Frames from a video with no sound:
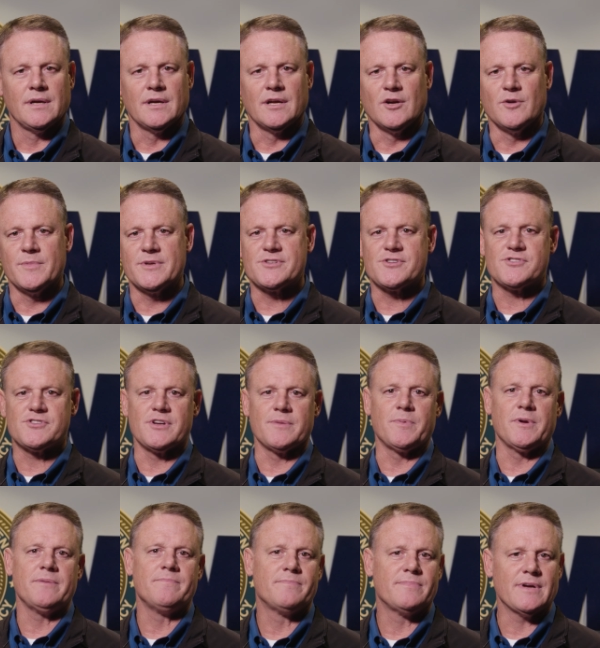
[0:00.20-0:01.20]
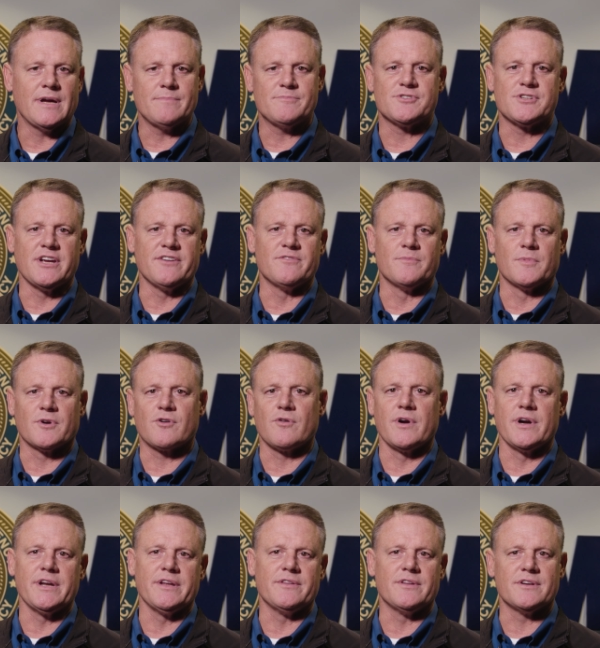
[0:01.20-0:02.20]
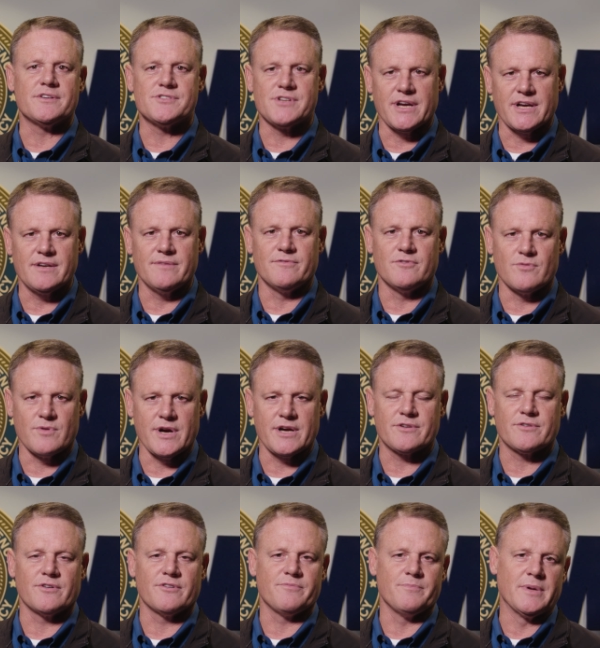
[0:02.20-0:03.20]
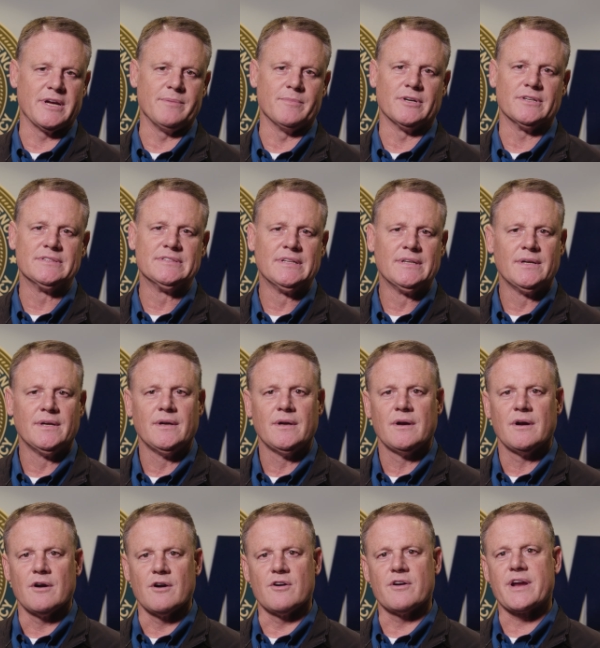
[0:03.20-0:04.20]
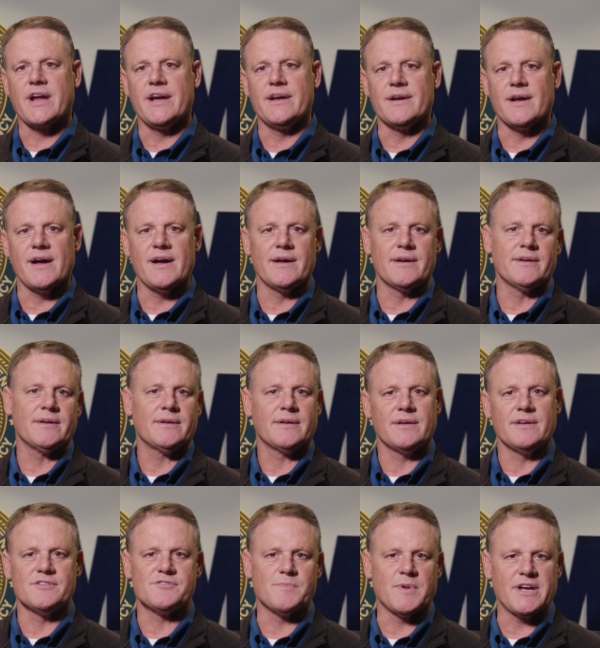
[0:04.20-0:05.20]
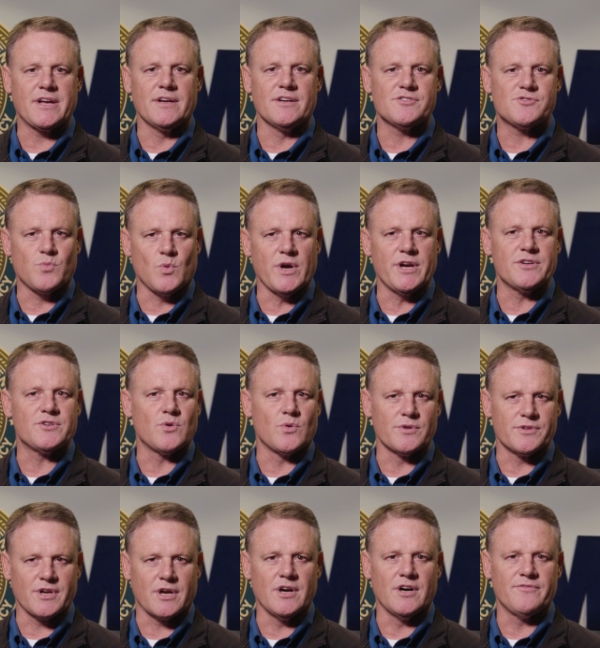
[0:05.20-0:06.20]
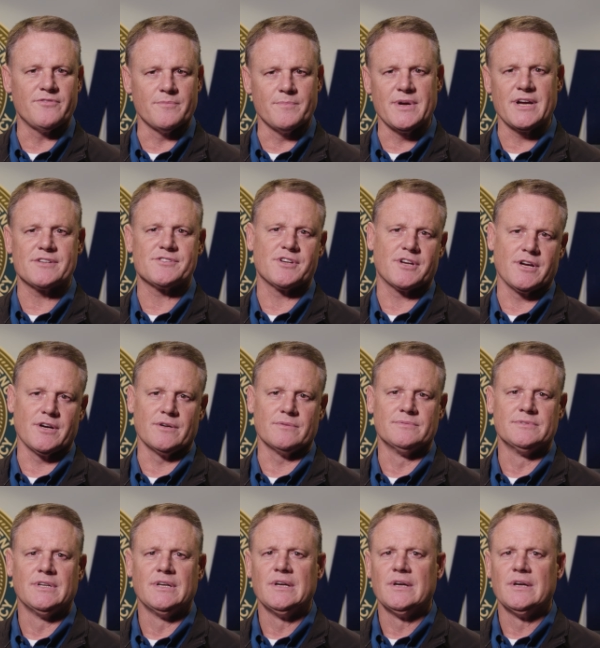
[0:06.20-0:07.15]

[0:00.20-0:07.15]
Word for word: Hello, Mississippi. I'm Stephen McCraney, the Executive Director of MEMA. Hurricane Ida is making its way toward the Gulf of Mexico,